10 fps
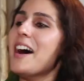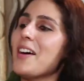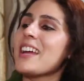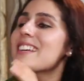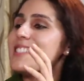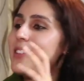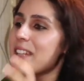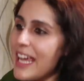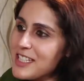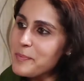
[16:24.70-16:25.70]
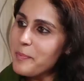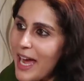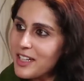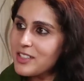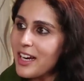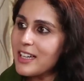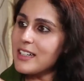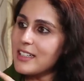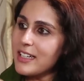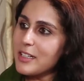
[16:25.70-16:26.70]
Okay, so let's backtrack
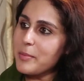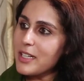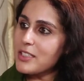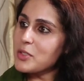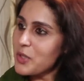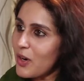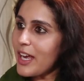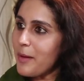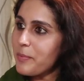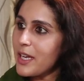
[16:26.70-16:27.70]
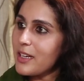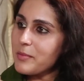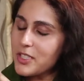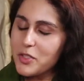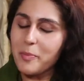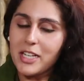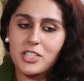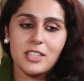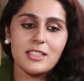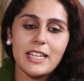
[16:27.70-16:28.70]
a little bit to your campaign, because you
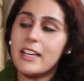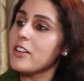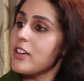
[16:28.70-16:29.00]
mentioned taking